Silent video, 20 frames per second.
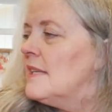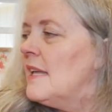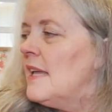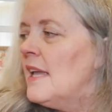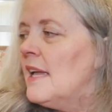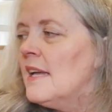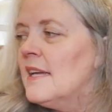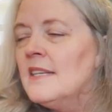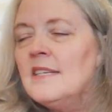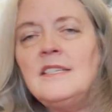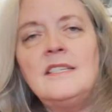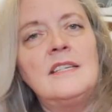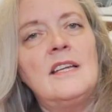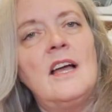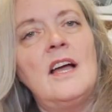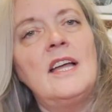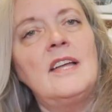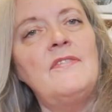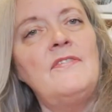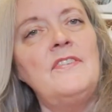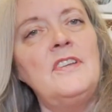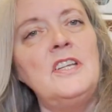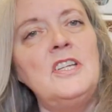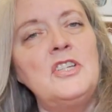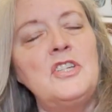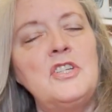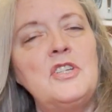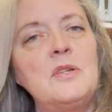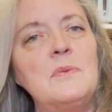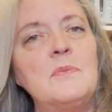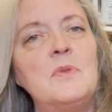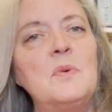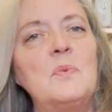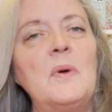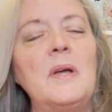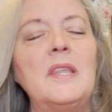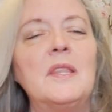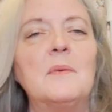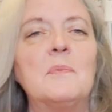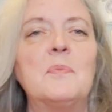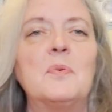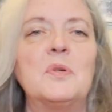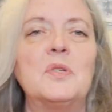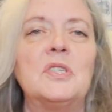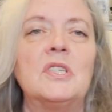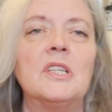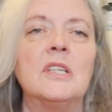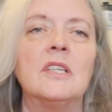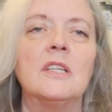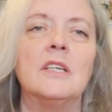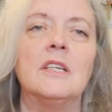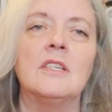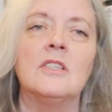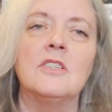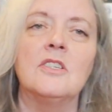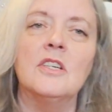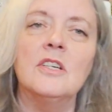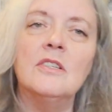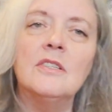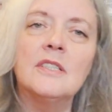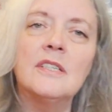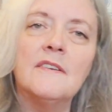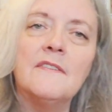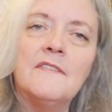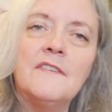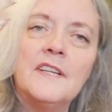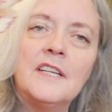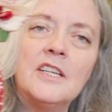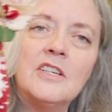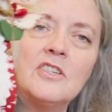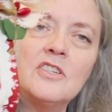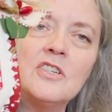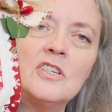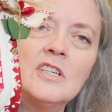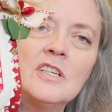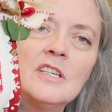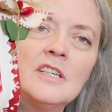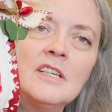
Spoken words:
and I finished them the way that Priscilla and Chelsea finish.